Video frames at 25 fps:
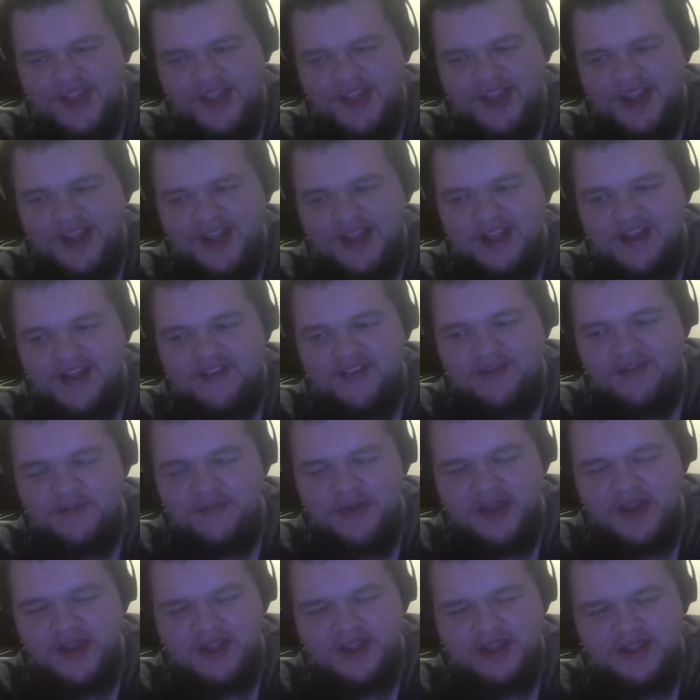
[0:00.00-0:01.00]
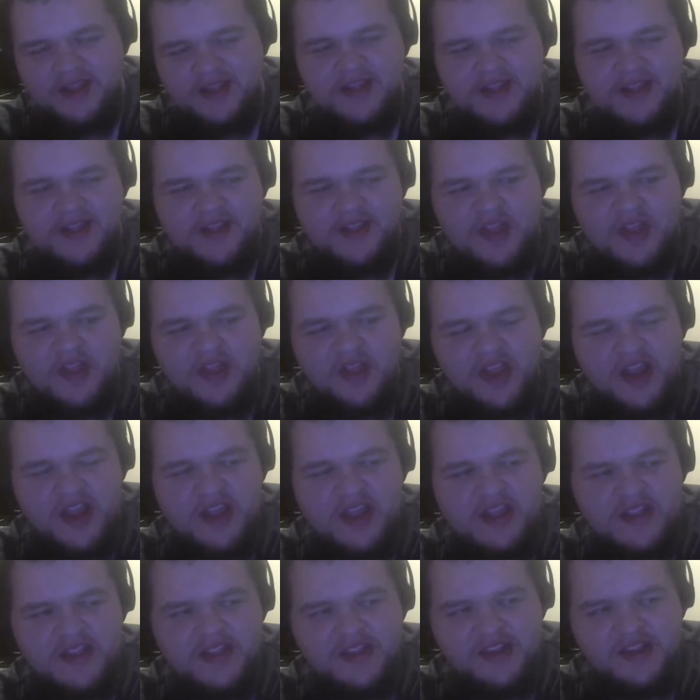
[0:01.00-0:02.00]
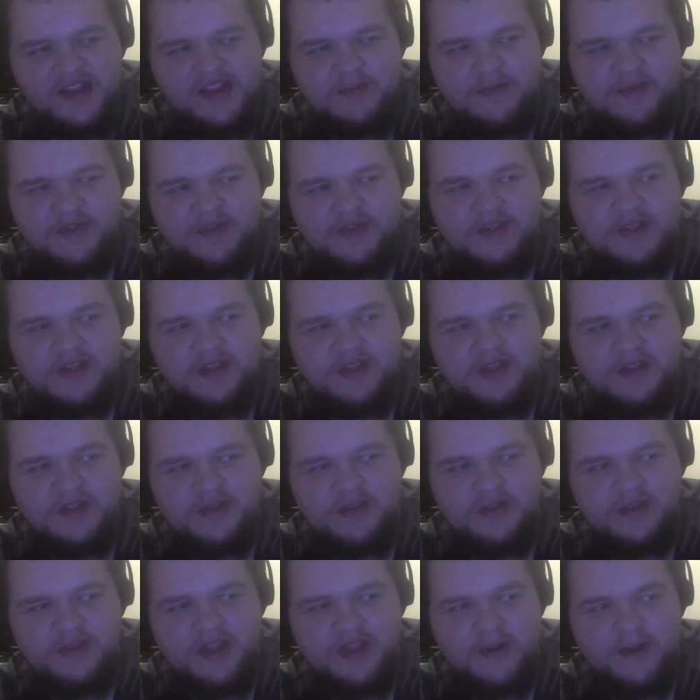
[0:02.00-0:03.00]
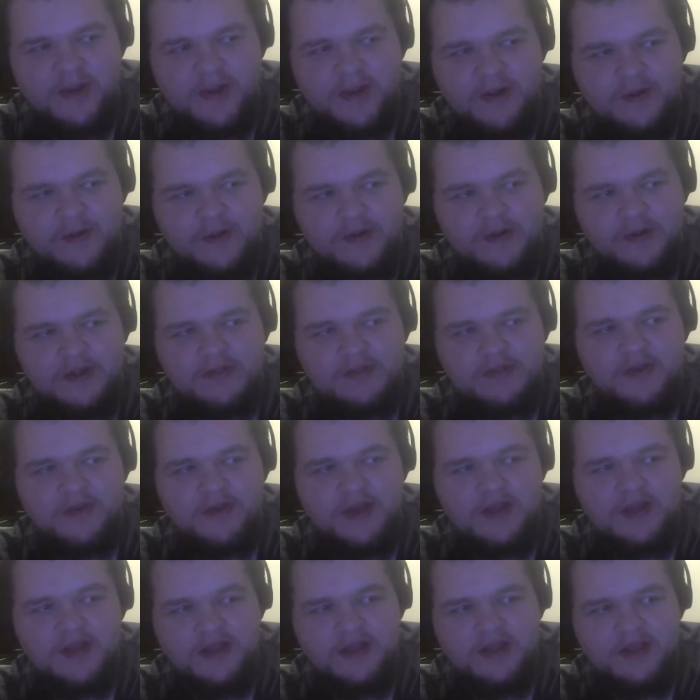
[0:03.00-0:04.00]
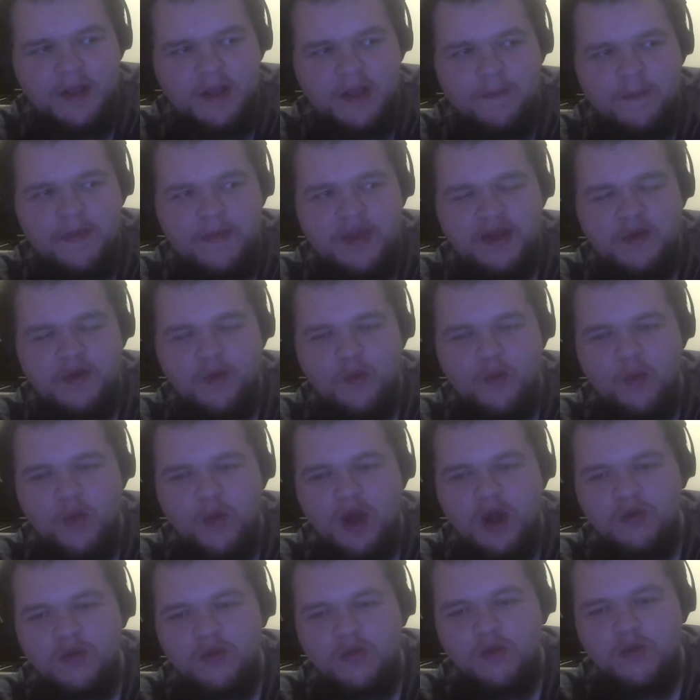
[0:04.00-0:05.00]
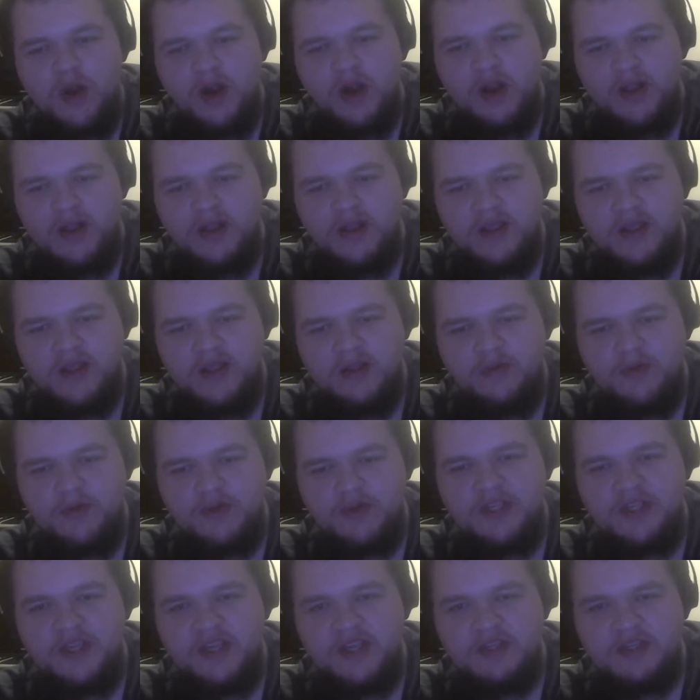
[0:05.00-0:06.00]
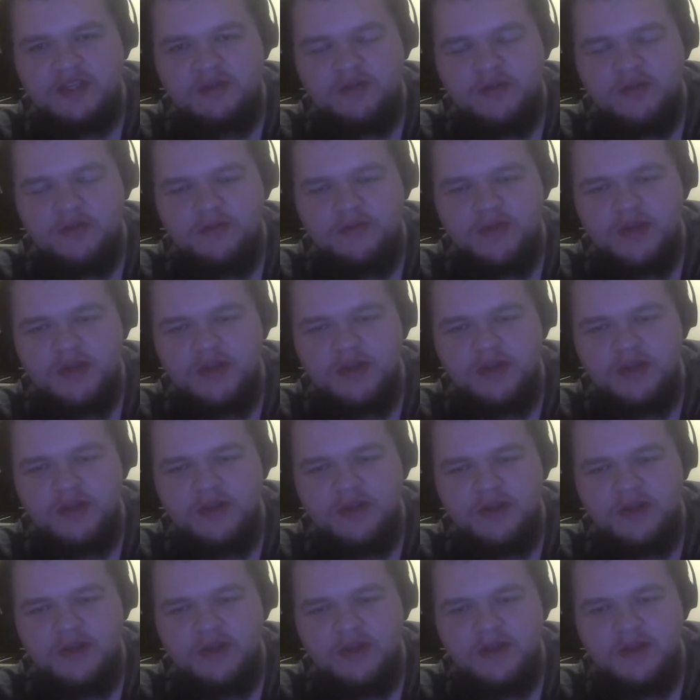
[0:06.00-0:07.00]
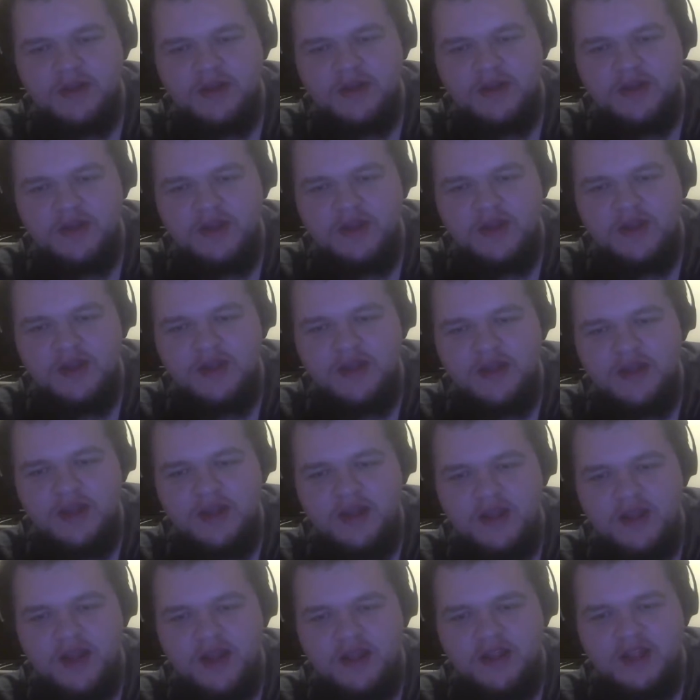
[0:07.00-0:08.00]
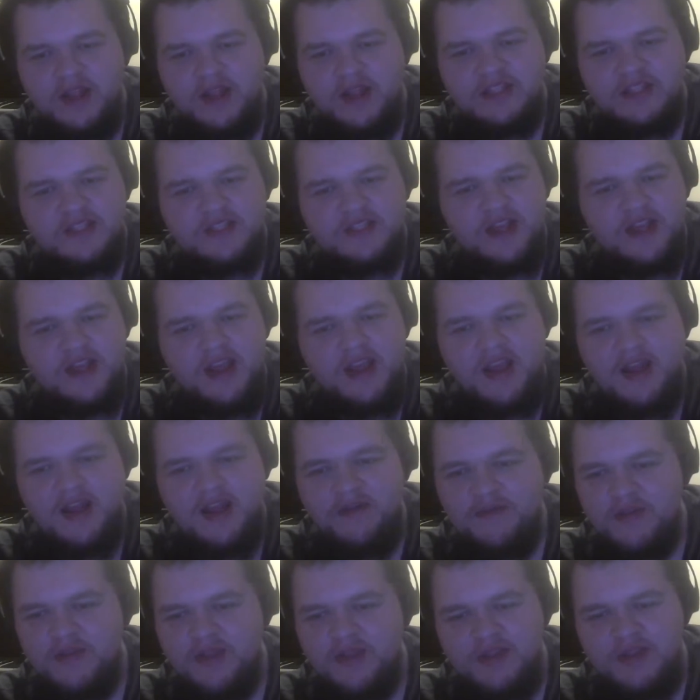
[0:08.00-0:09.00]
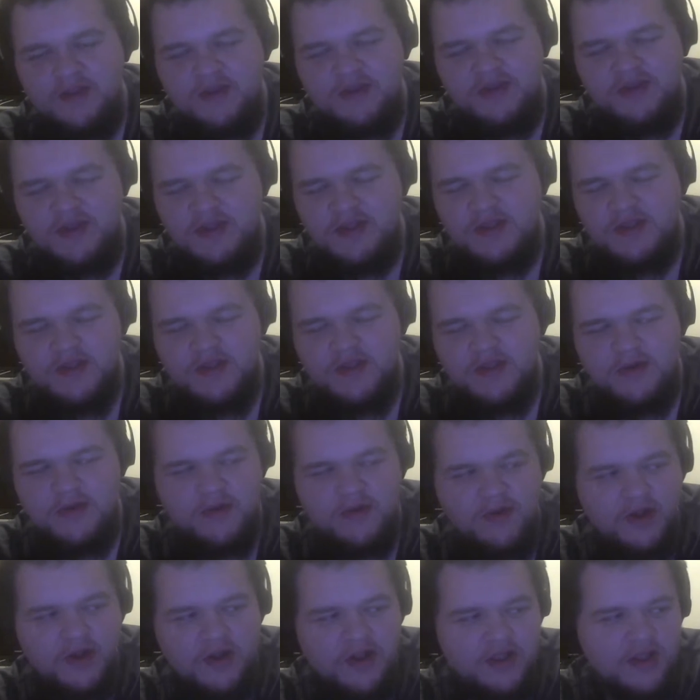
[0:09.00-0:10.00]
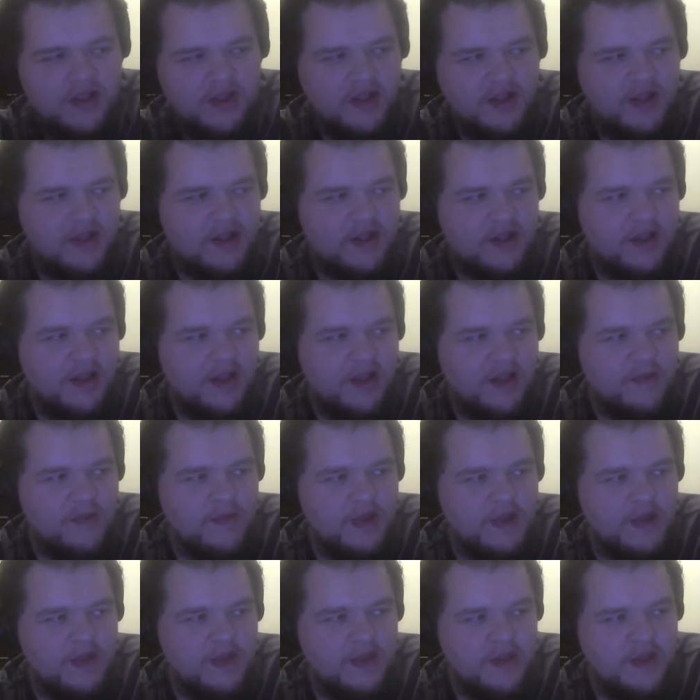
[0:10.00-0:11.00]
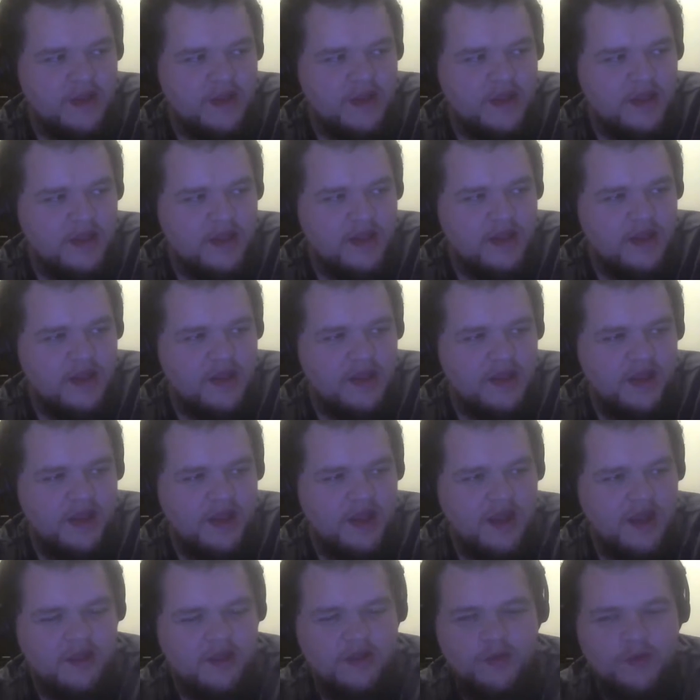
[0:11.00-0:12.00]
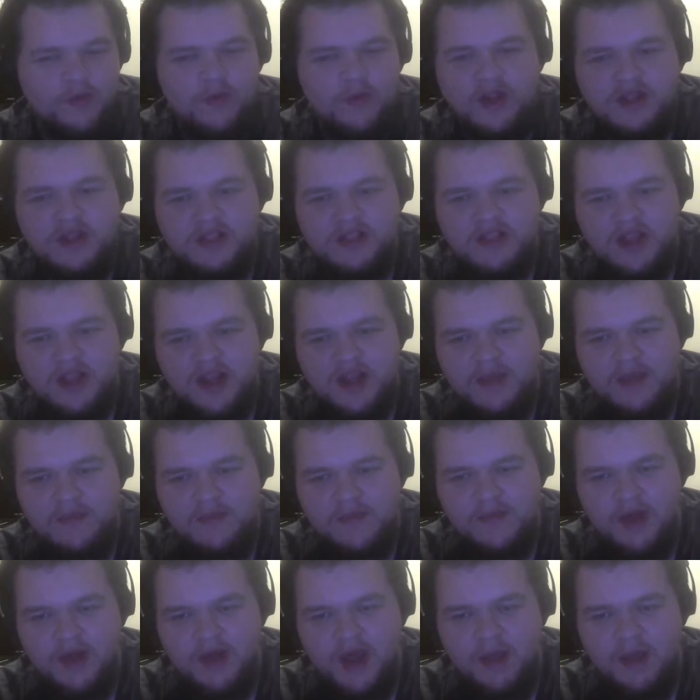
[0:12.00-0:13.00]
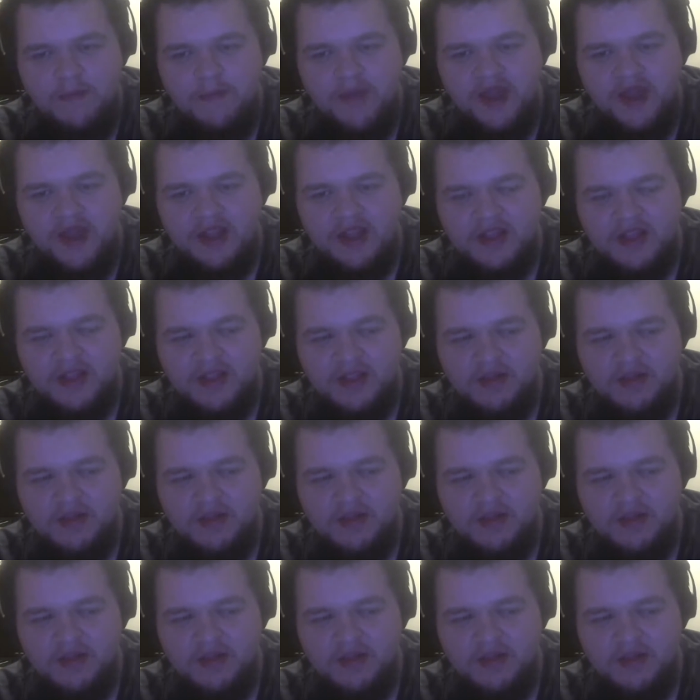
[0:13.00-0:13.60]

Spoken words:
I have picked 9 times Derek Lewis fight. I pick 1 right, and that was against Cormier. And that's everything you need to know right here. I mean, the one time I picked